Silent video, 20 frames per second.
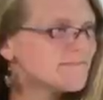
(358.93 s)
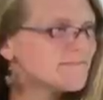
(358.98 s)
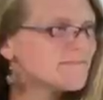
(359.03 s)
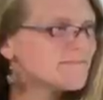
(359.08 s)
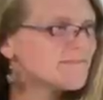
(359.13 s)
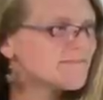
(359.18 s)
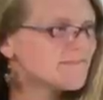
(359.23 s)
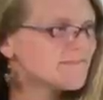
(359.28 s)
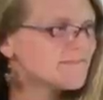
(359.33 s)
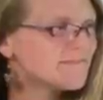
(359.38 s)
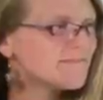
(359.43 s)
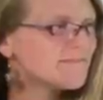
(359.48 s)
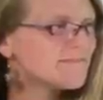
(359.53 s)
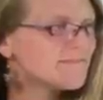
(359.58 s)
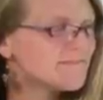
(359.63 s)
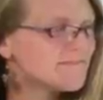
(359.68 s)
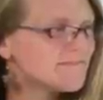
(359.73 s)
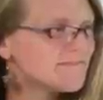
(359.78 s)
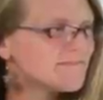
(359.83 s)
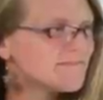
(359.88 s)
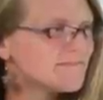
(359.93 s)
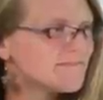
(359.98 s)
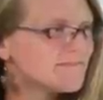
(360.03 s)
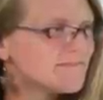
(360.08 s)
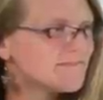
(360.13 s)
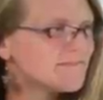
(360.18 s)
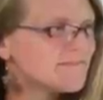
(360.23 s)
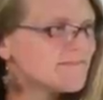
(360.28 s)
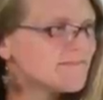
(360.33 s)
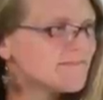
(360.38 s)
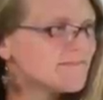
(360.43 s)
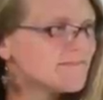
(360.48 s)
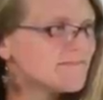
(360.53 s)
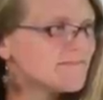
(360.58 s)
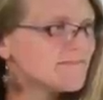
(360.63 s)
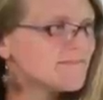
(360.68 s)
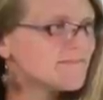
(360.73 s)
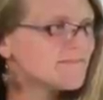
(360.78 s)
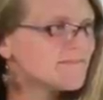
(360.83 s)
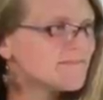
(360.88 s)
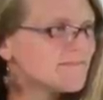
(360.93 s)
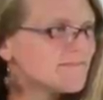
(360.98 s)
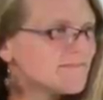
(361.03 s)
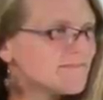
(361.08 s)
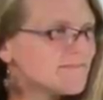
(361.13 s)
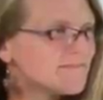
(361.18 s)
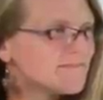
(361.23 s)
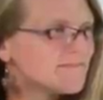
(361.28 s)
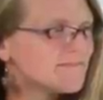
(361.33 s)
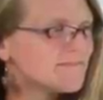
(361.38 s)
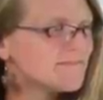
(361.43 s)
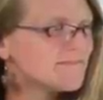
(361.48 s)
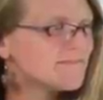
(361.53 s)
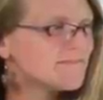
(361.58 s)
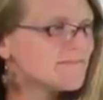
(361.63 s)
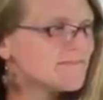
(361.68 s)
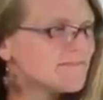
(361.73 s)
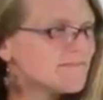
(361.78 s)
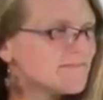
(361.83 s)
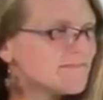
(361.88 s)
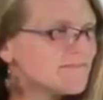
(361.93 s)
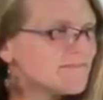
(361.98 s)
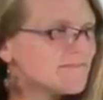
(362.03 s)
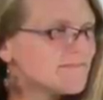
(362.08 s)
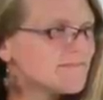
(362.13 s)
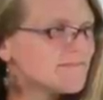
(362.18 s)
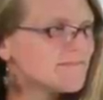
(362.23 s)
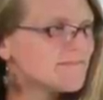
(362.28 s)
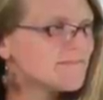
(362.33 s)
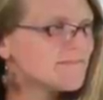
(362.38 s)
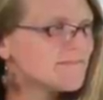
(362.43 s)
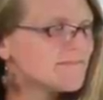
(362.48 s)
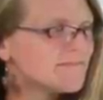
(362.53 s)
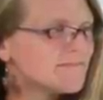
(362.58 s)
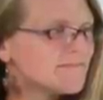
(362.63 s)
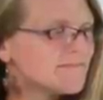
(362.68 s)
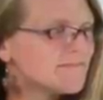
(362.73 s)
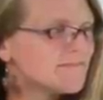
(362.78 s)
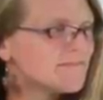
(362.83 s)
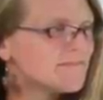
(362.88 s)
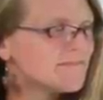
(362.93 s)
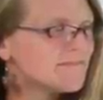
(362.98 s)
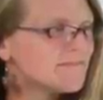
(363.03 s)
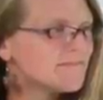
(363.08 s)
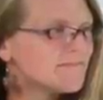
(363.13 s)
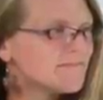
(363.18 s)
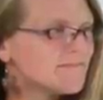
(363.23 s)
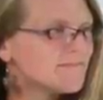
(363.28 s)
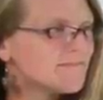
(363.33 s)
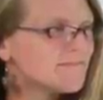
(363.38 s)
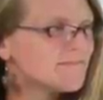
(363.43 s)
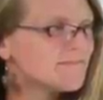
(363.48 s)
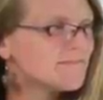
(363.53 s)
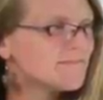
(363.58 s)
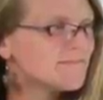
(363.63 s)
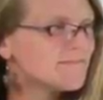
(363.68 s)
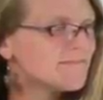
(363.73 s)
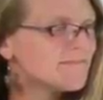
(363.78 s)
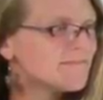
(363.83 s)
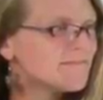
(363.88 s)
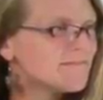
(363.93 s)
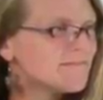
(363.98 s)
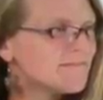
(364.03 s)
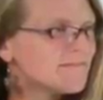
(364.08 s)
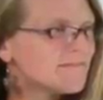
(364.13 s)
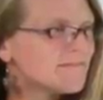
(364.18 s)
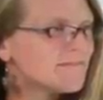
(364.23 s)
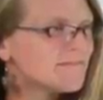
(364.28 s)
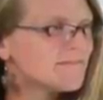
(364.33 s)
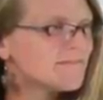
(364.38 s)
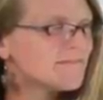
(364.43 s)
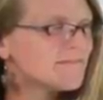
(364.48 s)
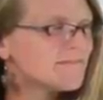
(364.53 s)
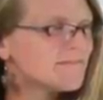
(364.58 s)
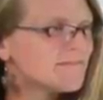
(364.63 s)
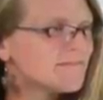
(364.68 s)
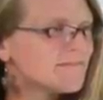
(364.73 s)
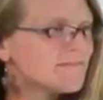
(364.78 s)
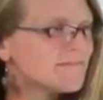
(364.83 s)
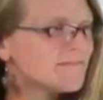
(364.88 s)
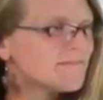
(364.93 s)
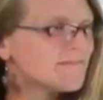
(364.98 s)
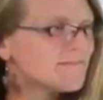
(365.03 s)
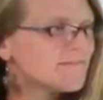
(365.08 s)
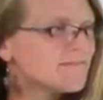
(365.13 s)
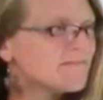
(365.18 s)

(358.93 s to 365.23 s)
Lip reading: (not speaking)